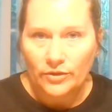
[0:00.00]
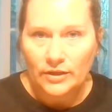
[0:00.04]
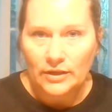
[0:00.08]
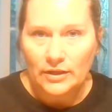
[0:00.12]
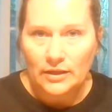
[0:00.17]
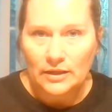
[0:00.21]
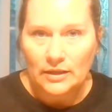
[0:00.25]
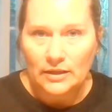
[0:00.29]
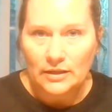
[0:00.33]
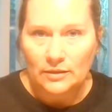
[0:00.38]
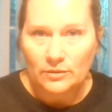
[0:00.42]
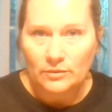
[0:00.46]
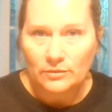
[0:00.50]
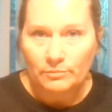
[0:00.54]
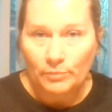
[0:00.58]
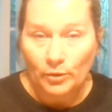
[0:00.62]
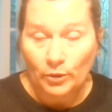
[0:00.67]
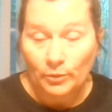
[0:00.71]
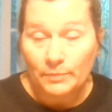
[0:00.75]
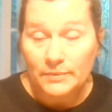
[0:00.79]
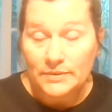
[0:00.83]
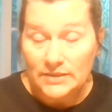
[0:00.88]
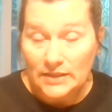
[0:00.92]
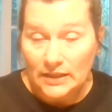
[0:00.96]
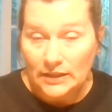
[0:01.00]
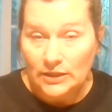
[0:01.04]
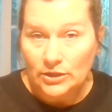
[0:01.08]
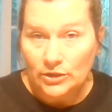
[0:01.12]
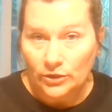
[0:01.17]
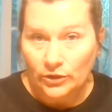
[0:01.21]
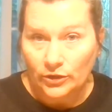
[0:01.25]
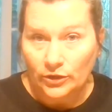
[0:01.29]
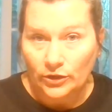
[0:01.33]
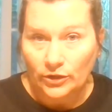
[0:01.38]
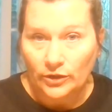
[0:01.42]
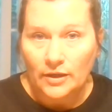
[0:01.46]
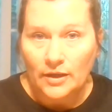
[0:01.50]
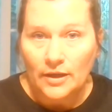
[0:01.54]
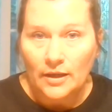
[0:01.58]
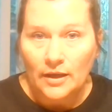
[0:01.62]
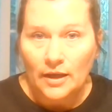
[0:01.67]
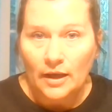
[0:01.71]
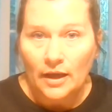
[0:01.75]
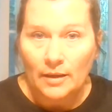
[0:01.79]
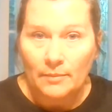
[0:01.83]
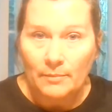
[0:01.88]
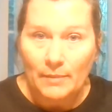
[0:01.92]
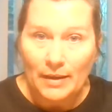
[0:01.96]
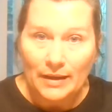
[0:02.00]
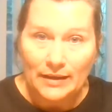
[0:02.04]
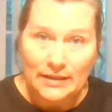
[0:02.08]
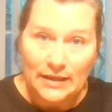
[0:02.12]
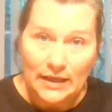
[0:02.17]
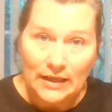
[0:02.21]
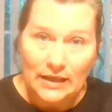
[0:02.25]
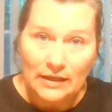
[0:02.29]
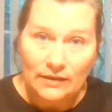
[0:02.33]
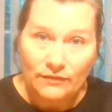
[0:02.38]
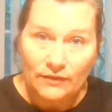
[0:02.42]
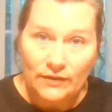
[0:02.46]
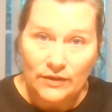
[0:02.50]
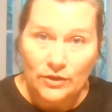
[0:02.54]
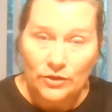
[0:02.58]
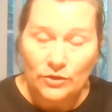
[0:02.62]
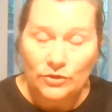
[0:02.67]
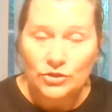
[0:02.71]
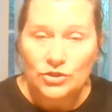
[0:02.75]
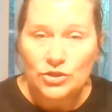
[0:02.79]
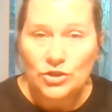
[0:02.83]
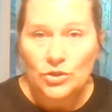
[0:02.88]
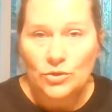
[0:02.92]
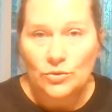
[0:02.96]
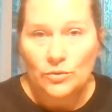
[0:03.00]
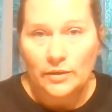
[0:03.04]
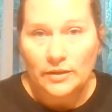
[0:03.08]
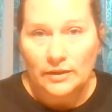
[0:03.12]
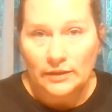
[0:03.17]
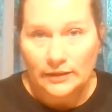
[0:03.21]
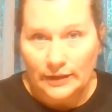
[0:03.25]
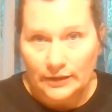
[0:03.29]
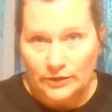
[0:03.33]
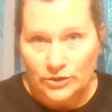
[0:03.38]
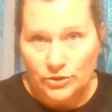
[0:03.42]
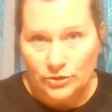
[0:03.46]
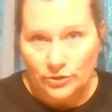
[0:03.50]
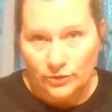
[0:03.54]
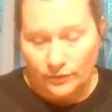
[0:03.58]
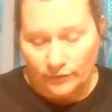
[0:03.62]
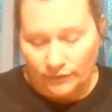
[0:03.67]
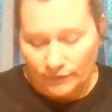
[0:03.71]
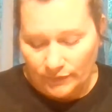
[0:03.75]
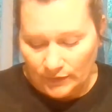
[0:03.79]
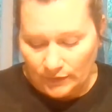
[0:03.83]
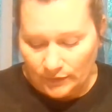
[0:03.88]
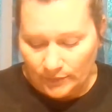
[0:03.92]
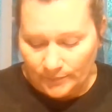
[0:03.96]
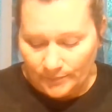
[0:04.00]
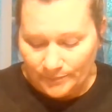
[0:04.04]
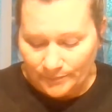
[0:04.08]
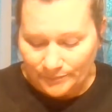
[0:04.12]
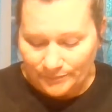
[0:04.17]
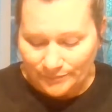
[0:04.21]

in perpendicular a magnetic field to an electrical field.